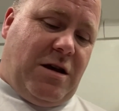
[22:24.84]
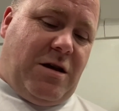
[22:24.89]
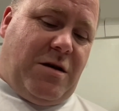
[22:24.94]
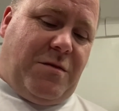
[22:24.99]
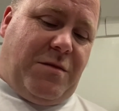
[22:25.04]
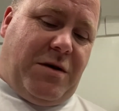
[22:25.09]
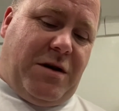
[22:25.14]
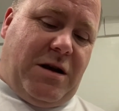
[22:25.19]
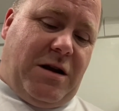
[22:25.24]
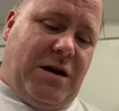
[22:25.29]

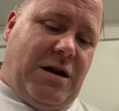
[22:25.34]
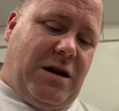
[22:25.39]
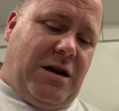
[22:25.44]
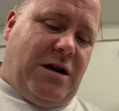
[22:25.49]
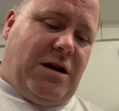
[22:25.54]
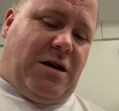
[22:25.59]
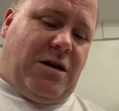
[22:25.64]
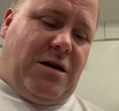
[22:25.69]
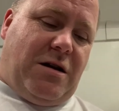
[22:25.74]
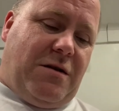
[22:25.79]
But
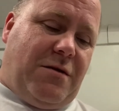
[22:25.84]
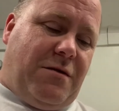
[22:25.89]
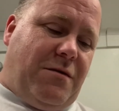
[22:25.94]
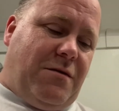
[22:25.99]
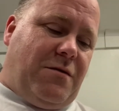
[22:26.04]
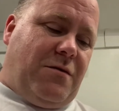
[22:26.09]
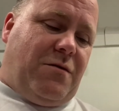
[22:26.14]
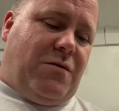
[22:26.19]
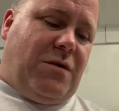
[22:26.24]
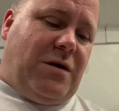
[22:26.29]

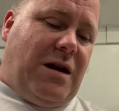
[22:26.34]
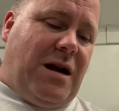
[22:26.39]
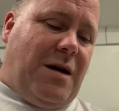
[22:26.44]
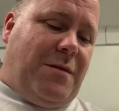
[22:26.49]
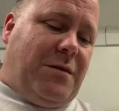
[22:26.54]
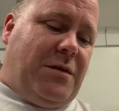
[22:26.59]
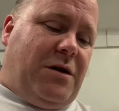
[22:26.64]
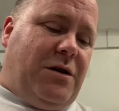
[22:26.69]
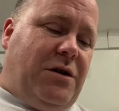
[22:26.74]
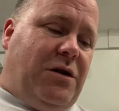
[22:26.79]
what I'm
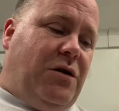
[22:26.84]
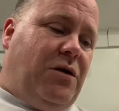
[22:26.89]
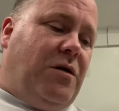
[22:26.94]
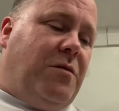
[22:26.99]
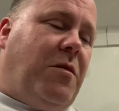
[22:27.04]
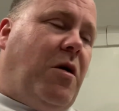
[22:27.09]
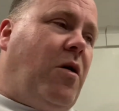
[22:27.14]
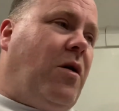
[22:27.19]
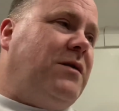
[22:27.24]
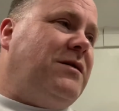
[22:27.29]
going to do
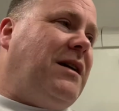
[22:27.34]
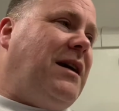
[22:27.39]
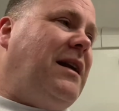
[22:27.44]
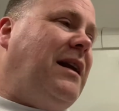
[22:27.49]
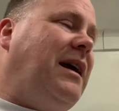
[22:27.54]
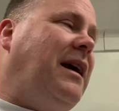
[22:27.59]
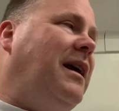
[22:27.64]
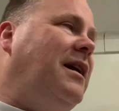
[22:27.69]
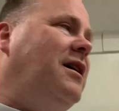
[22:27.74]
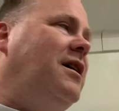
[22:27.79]
tomorrow is I got to
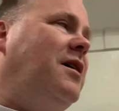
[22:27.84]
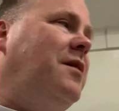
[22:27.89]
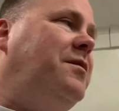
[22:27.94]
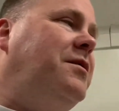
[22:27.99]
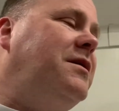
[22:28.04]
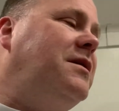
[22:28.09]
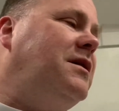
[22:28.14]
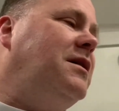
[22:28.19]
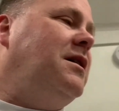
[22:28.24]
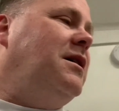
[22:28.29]
get up,
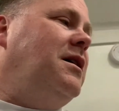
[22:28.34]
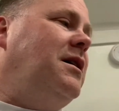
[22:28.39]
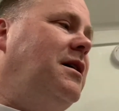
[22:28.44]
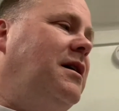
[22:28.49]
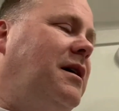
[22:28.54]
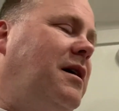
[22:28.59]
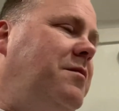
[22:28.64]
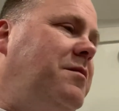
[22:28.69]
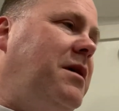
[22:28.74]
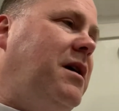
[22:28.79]

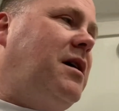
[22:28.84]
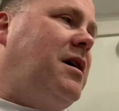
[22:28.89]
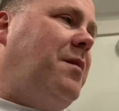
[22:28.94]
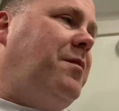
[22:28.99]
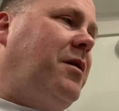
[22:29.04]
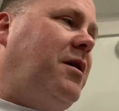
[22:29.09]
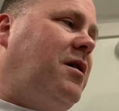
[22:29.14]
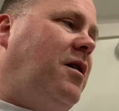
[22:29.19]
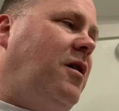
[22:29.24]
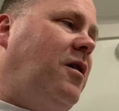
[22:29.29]
get me a cup
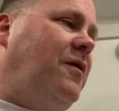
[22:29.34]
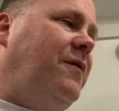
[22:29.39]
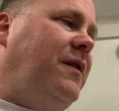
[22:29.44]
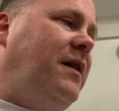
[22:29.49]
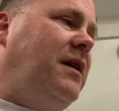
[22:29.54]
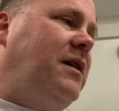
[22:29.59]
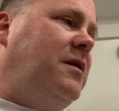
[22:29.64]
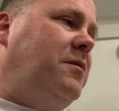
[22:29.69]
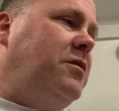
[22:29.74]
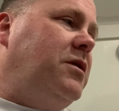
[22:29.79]
of coffee,
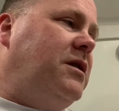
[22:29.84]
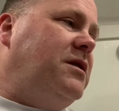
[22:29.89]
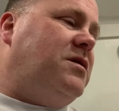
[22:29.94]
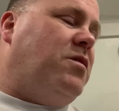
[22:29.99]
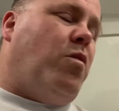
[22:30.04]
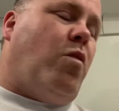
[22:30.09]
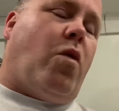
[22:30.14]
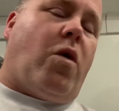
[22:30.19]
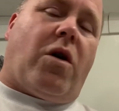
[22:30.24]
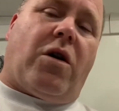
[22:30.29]
get me
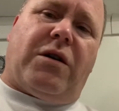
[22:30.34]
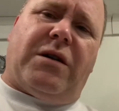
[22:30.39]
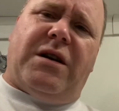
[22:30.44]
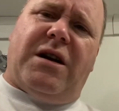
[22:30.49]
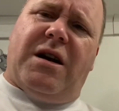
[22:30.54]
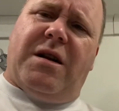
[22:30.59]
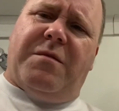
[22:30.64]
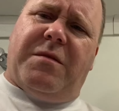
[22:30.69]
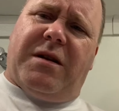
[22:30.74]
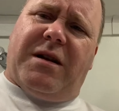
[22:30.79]
some work
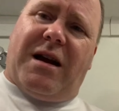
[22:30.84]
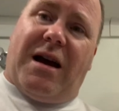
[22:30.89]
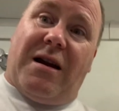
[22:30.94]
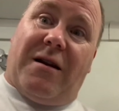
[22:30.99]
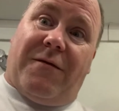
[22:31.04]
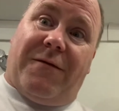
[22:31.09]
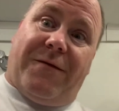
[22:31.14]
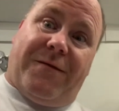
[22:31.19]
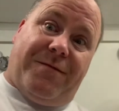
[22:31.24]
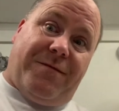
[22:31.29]
done, but kind
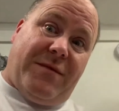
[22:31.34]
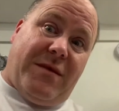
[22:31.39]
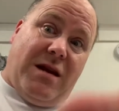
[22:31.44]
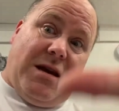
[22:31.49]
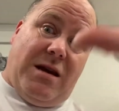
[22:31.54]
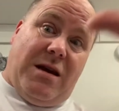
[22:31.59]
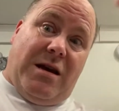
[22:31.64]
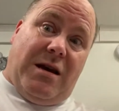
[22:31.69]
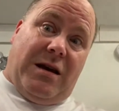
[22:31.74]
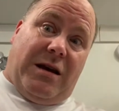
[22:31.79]
of
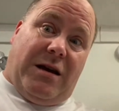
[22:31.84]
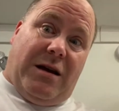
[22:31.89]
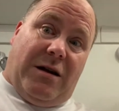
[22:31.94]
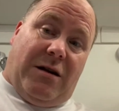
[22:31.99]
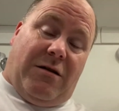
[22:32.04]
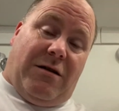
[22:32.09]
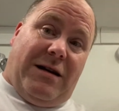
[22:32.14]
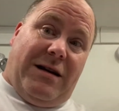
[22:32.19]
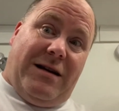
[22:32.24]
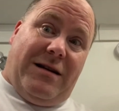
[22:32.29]
get a
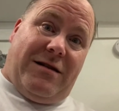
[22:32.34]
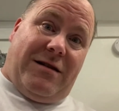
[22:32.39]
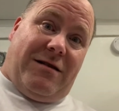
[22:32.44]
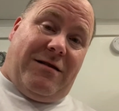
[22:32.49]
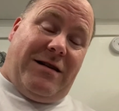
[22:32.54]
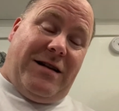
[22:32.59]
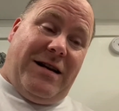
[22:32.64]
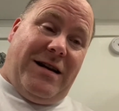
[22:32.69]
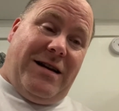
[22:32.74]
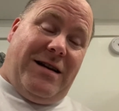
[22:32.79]
lay of the
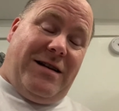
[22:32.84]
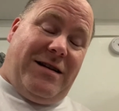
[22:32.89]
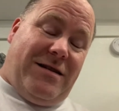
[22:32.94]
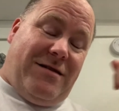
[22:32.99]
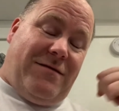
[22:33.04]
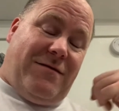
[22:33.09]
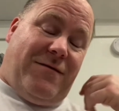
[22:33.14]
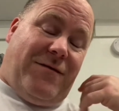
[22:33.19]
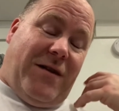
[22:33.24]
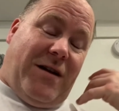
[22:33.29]
land
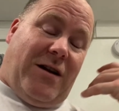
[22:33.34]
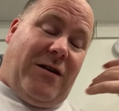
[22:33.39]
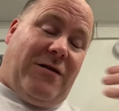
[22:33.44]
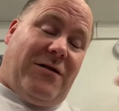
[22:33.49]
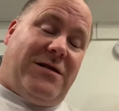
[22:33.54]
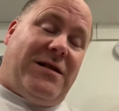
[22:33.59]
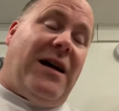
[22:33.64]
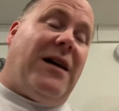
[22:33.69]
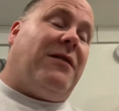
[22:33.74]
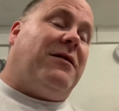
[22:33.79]
and figure
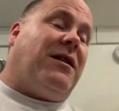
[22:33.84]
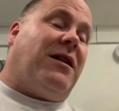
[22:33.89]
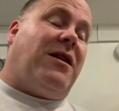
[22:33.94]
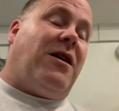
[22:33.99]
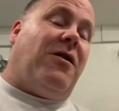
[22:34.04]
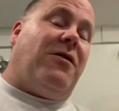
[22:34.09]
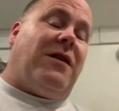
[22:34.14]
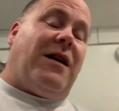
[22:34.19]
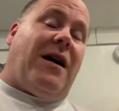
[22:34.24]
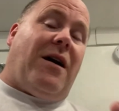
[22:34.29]
South
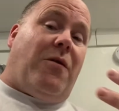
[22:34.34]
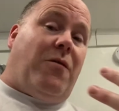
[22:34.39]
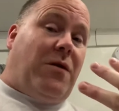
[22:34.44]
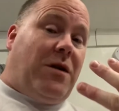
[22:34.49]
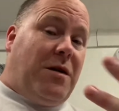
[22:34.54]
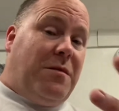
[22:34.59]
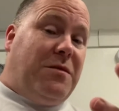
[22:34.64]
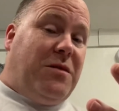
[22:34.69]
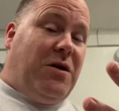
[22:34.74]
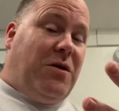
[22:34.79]
Dakota out, what
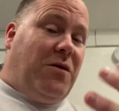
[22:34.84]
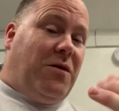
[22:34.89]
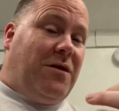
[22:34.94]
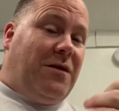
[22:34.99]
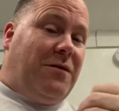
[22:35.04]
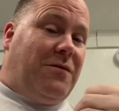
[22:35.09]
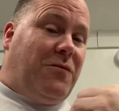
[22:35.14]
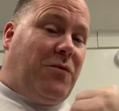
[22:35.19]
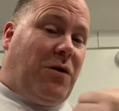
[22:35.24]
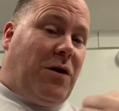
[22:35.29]
I'm doing
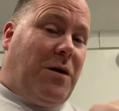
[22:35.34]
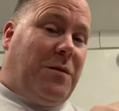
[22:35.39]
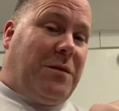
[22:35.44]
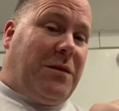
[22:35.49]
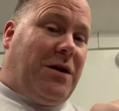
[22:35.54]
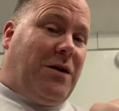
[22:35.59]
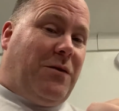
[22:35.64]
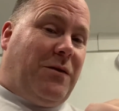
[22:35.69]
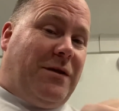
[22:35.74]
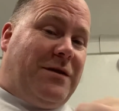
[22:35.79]
and where I'm
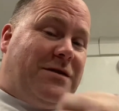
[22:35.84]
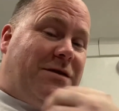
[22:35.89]
going.